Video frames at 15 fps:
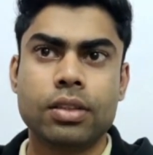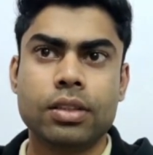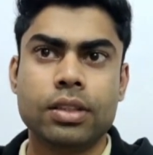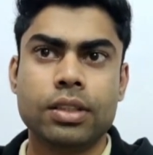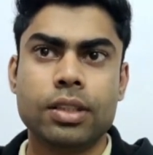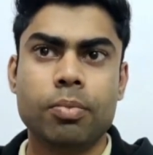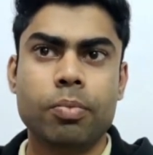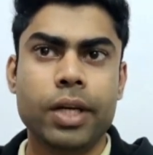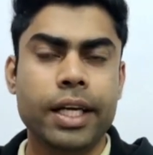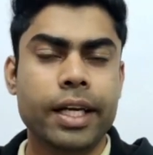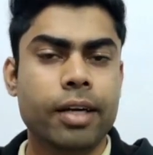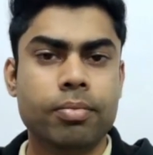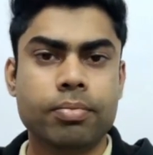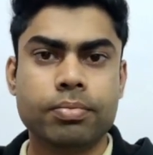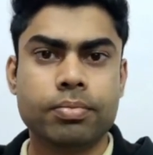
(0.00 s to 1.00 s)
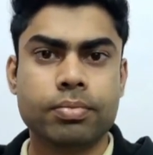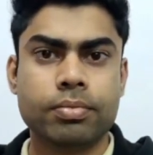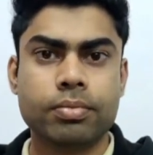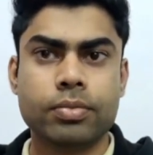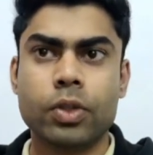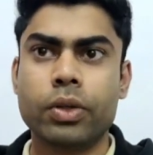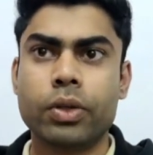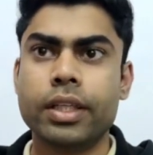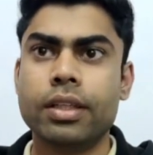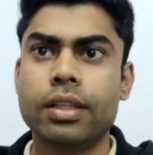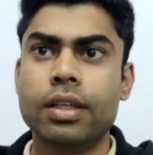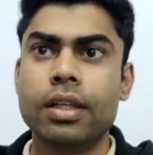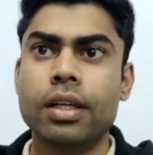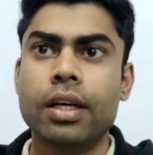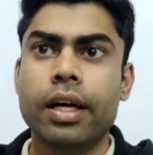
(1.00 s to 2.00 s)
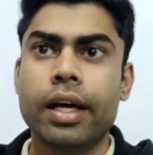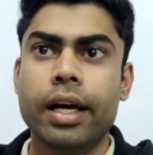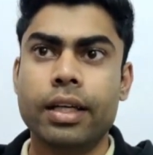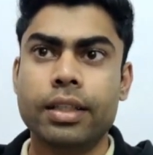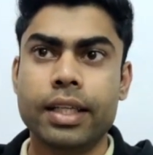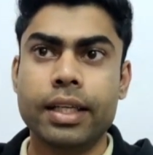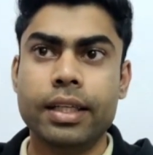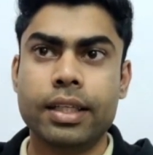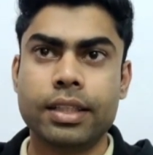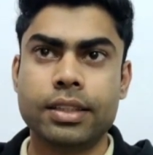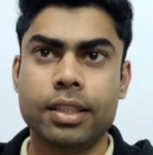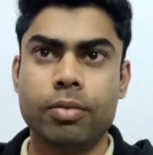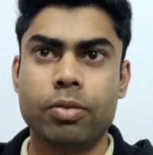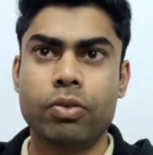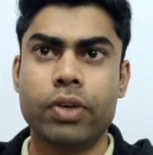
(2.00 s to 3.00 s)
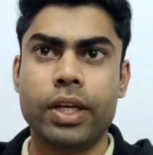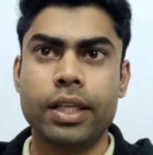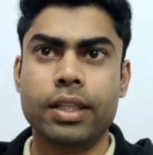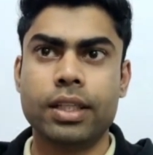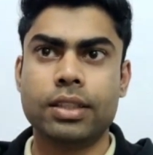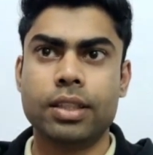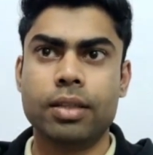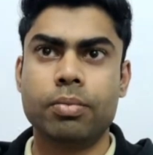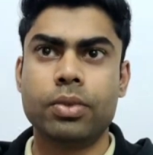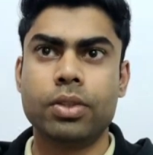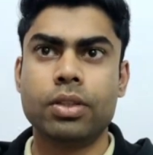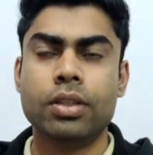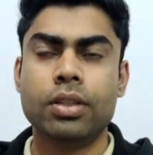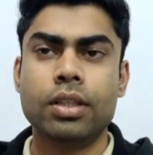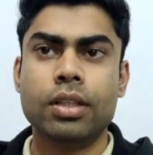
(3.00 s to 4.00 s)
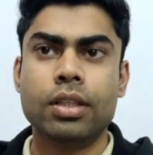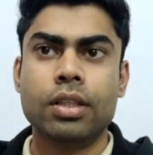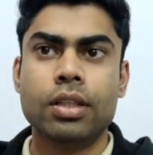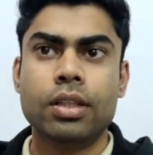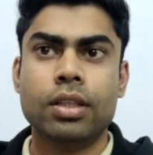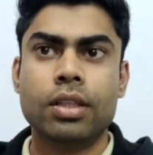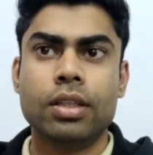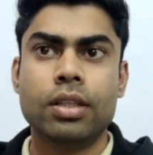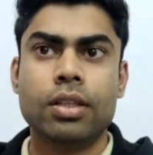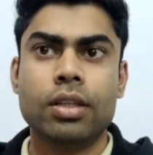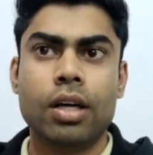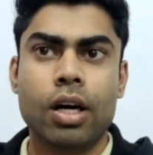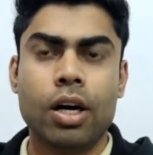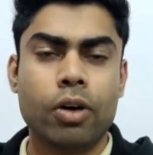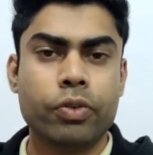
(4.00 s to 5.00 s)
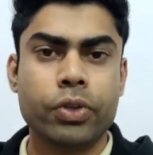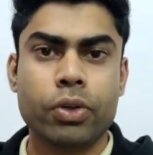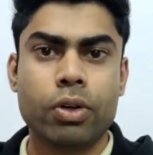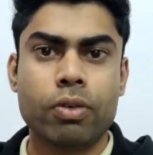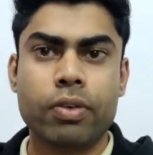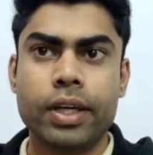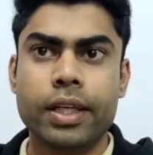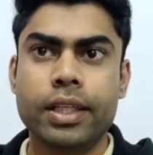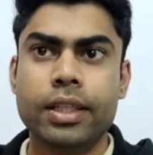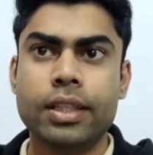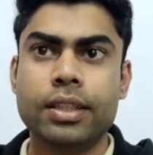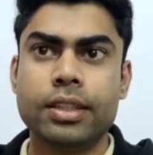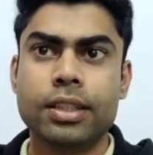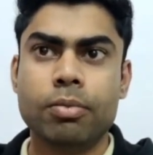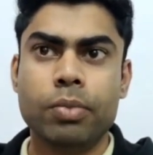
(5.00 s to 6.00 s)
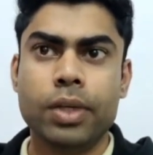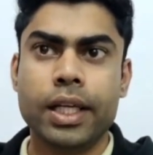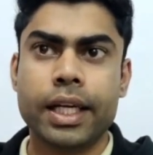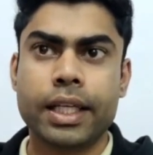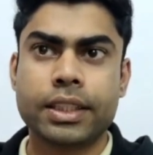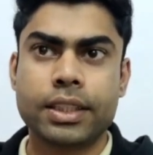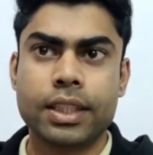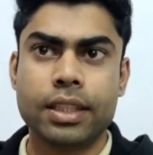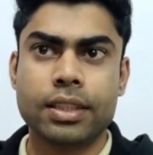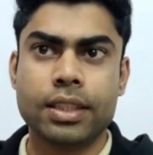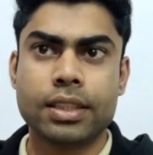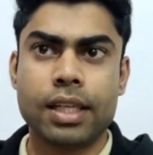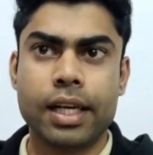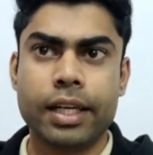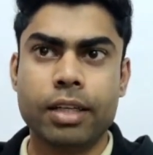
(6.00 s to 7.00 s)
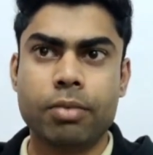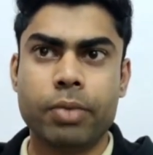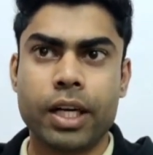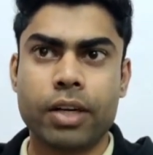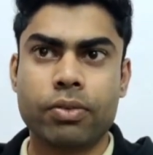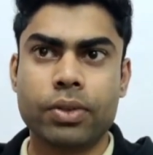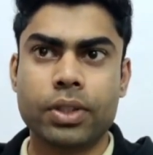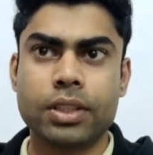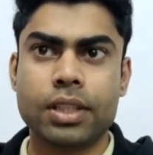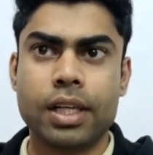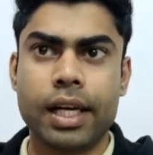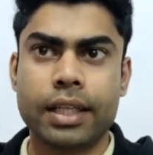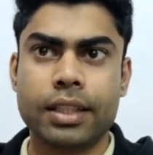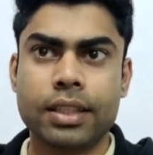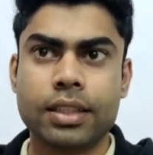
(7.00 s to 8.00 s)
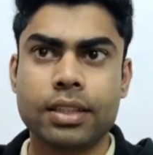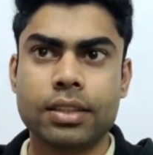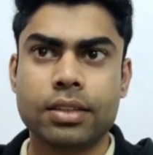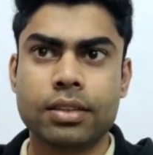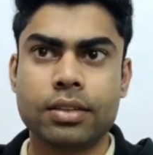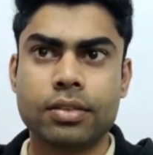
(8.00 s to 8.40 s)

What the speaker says: simply m. Okay, and the intercept, y-intercept. How are we gonna find it? Simply extend this line backwards like this.